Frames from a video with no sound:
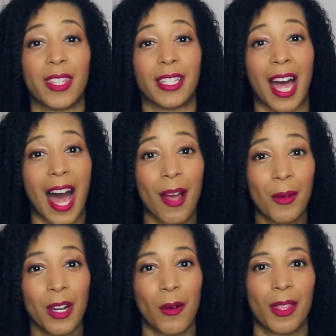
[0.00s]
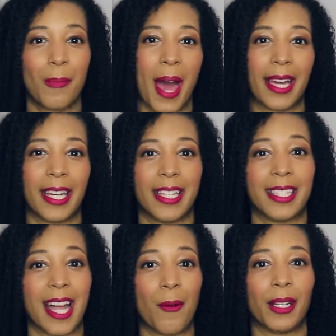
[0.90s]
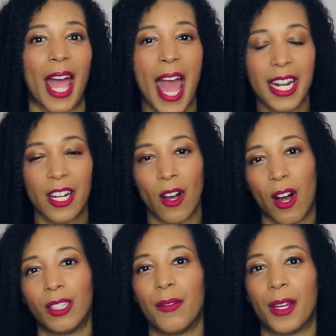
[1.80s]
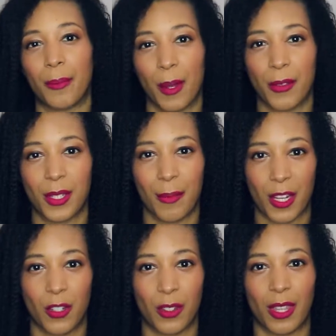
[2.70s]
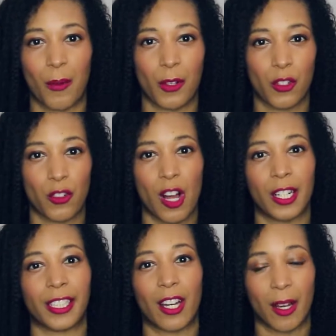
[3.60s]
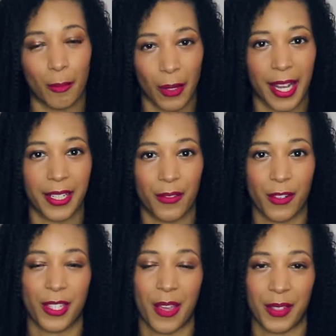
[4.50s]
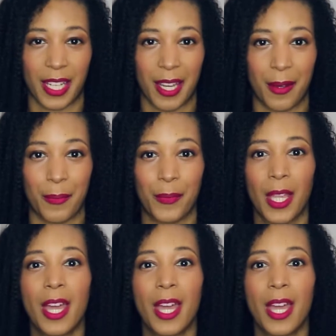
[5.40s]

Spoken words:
and then I would go in the back end and I would edit all of their posts to make sure that they were strong and on brand for 7 a.m.